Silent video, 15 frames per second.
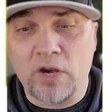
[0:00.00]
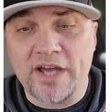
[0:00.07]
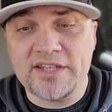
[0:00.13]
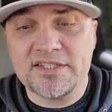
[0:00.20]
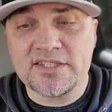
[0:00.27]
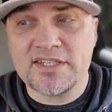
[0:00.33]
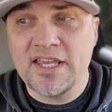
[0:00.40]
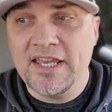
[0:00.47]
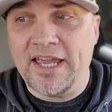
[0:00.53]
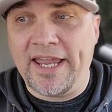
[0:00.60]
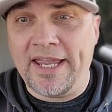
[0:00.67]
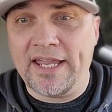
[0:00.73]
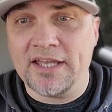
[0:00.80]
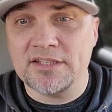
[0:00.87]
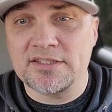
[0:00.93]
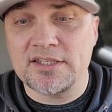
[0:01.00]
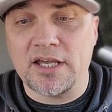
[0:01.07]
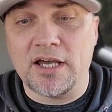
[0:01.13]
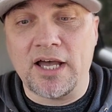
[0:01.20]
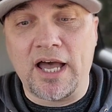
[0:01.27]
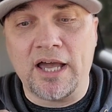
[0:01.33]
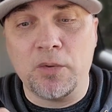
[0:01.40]
rice, and
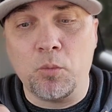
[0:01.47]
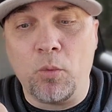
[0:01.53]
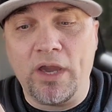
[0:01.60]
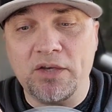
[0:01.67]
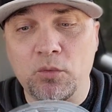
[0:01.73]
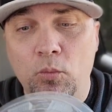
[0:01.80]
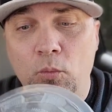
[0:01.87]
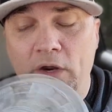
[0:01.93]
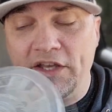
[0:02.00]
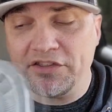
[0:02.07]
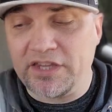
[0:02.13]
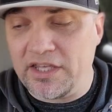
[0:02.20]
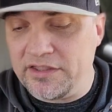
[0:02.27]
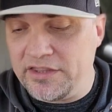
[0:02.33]
I went with